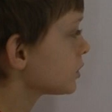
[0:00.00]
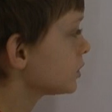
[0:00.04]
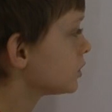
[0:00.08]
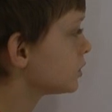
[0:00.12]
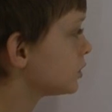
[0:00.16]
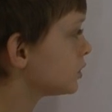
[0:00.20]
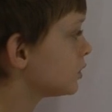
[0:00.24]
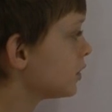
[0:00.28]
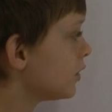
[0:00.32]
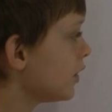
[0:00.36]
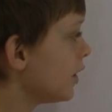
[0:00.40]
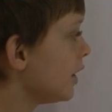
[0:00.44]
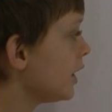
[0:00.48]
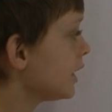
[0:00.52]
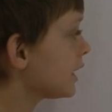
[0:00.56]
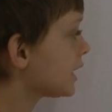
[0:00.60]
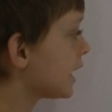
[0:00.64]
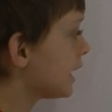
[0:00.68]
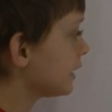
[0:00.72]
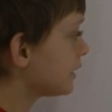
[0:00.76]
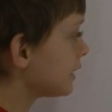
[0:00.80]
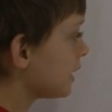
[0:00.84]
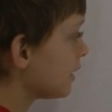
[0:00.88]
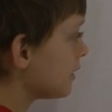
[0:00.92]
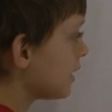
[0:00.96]
to
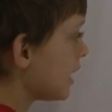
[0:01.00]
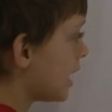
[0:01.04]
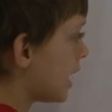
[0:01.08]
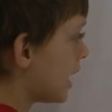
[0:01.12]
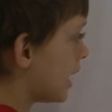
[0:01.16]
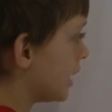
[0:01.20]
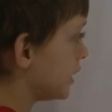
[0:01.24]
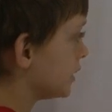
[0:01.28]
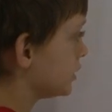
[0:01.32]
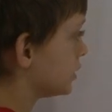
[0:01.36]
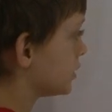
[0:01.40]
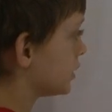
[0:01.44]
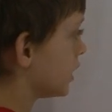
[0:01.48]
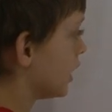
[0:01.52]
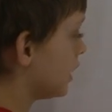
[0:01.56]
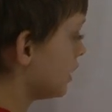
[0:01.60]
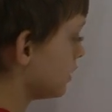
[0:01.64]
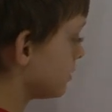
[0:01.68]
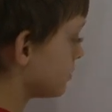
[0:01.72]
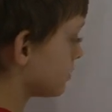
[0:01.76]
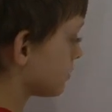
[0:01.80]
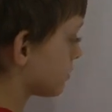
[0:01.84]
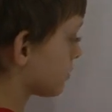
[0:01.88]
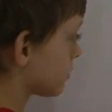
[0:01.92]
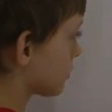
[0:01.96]
get our answer,
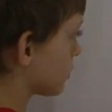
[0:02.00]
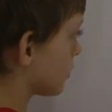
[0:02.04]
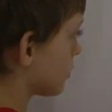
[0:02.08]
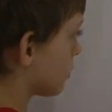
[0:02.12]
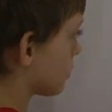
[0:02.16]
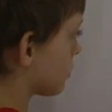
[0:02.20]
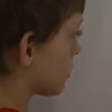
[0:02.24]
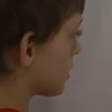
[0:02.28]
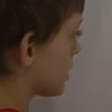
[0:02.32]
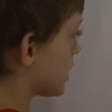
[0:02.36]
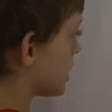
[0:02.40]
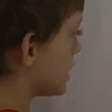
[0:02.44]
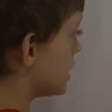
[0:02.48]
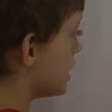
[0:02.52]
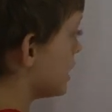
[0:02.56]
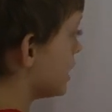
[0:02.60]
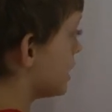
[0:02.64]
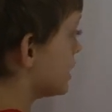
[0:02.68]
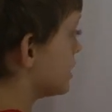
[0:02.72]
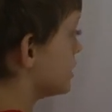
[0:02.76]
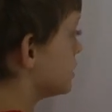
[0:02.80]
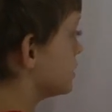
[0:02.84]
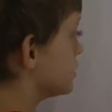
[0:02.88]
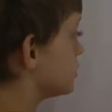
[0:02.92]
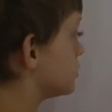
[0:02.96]
we
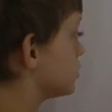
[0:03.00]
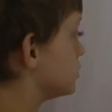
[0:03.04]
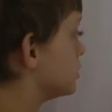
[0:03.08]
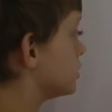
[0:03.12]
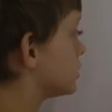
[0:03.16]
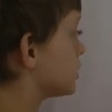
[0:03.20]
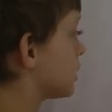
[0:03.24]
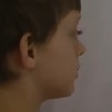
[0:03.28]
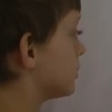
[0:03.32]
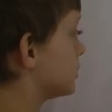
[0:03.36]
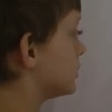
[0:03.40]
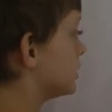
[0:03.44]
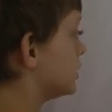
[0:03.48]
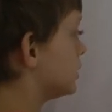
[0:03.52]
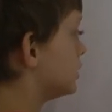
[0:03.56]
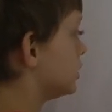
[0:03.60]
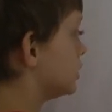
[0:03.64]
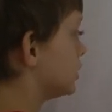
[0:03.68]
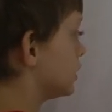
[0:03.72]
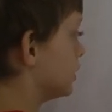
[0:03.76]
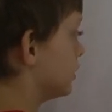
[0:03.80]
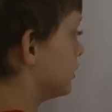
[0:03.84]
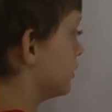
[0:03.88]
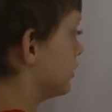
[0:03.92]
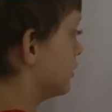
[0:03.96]
do some
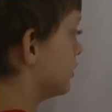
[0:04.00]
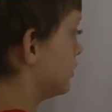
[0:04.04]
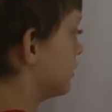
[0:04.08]
addition.